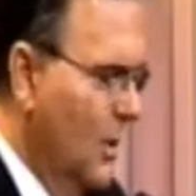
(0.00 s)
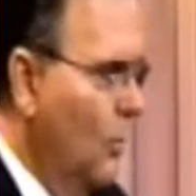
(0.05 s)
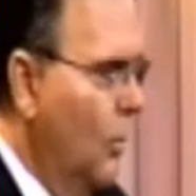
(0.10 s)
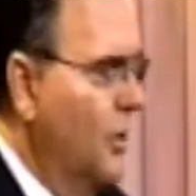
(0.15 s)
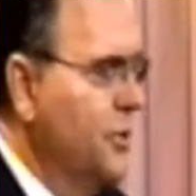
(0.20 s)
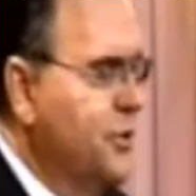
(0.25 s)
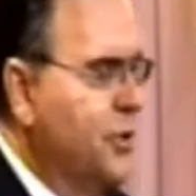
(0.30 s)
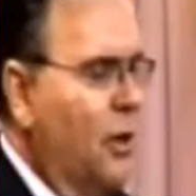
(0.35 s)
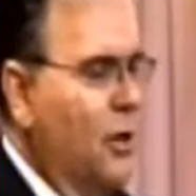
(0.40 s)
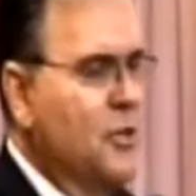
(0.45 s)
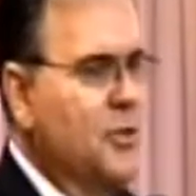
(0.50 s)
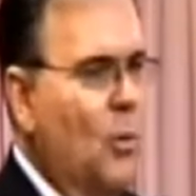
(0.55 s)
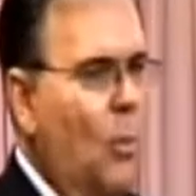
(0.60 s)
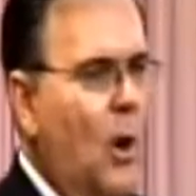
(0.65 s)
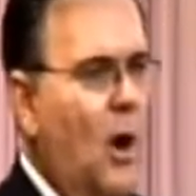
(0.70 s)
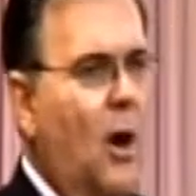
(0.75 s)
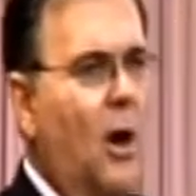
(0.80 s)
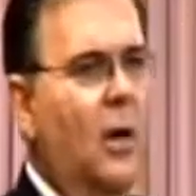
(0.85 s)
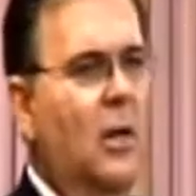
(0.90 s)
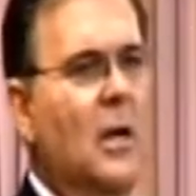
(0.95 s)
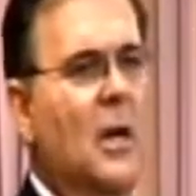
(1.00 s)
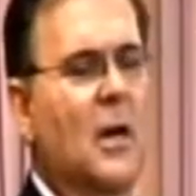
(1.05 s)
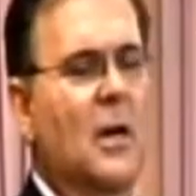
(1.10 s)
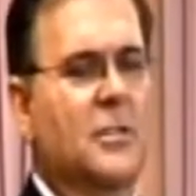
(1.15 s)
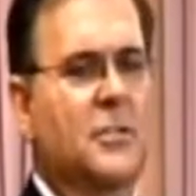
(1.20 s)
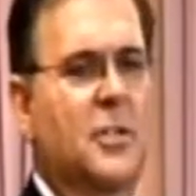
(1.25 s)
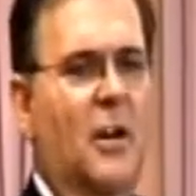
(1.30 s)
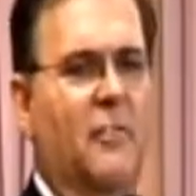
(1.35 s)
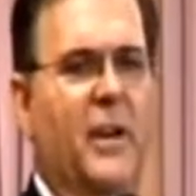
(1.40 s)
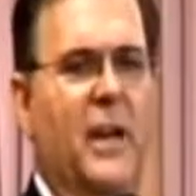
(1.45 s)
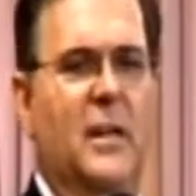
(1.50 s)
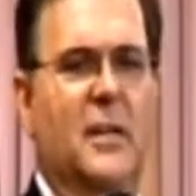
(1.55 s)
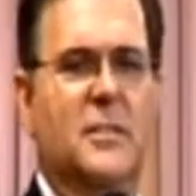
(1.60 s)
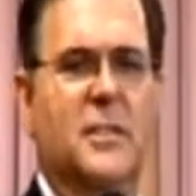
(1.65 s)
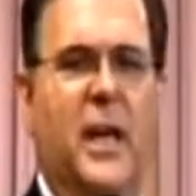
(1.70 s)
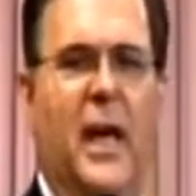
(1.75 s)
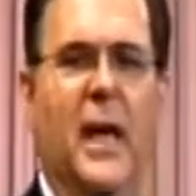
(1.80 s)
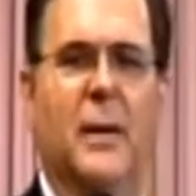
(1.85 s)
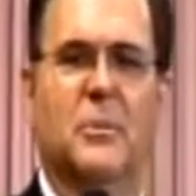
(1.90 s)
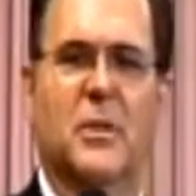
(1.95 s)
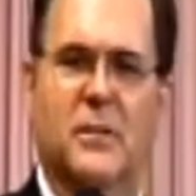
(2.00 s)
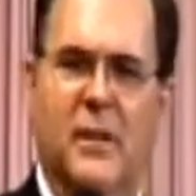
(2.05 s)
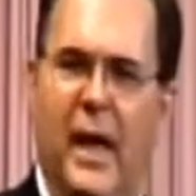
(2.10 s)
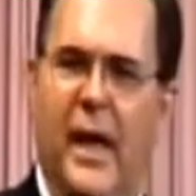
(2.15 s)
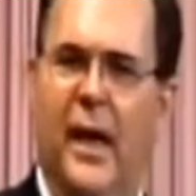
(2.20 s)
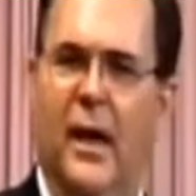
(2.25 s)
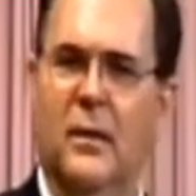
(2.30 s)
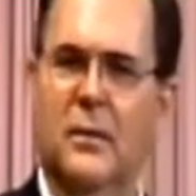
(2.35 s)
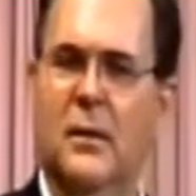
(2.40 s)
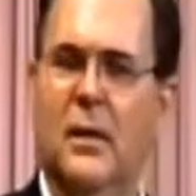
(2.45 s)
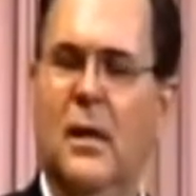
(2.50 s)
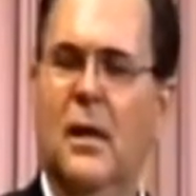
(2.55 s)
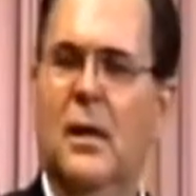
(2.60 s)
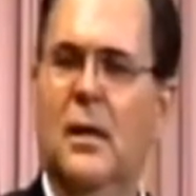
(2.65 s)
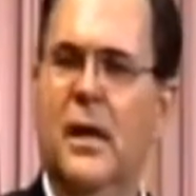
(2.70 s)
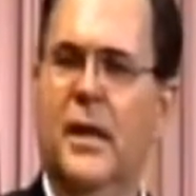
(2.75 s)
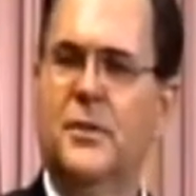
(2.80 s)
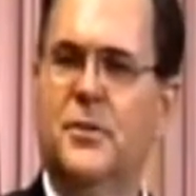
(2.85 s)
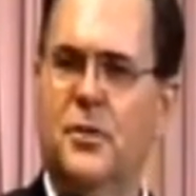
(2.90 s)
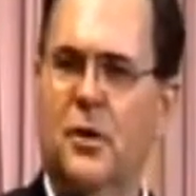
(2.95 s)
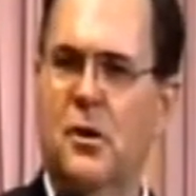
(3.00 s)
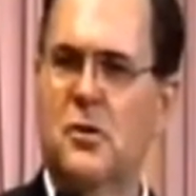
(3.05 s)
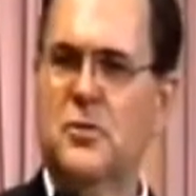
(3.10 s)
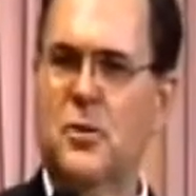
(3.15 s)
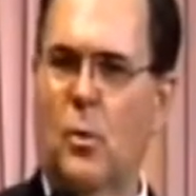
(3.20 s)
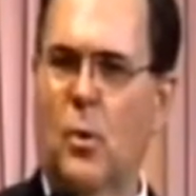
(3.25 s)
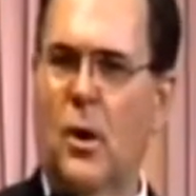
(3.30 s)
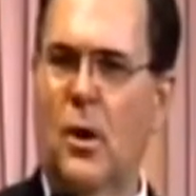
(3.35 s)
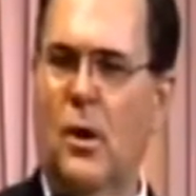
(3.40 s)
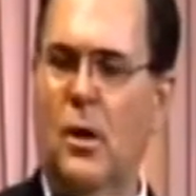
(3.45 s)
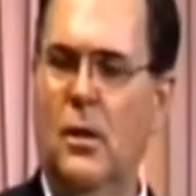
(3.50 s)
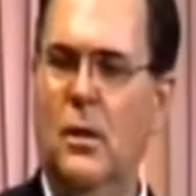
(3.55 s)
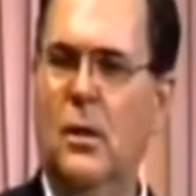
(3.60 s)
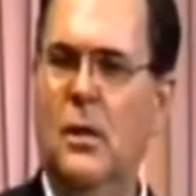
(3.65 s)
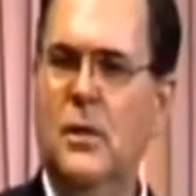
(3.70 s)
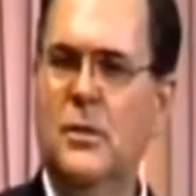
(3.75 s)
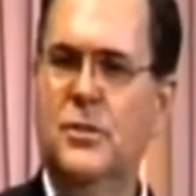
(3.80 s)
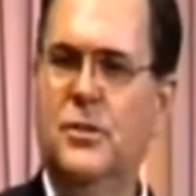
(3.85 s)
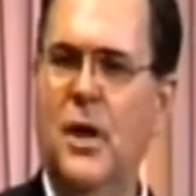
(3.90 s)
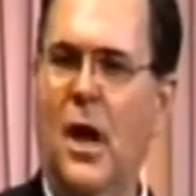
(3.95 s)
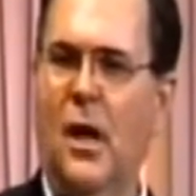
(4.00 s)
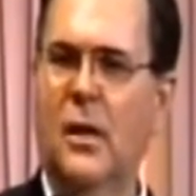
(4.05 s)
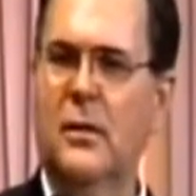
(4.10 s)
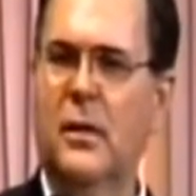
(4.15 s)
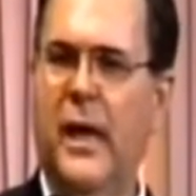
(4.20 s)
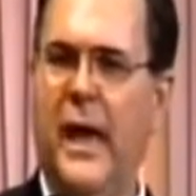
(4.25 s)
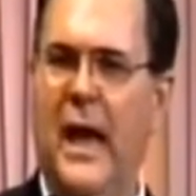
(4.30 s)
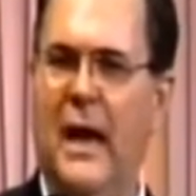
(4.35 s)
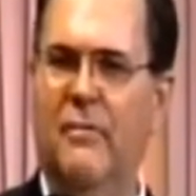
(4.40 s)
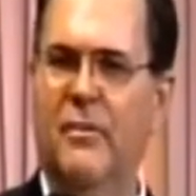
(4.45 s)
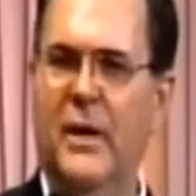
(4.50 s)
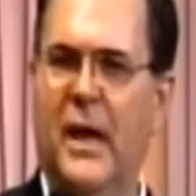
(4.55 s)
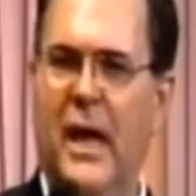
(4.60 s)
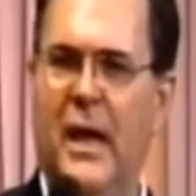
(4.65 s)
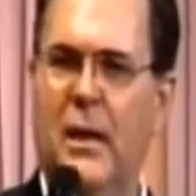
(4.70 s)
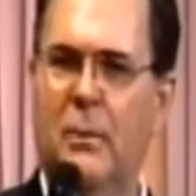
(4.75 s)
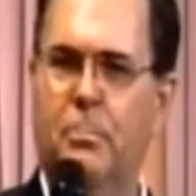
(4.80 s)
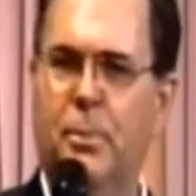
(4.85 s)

Well, sure as the world, Servetus came to town, and sure as the world, John Calvin had him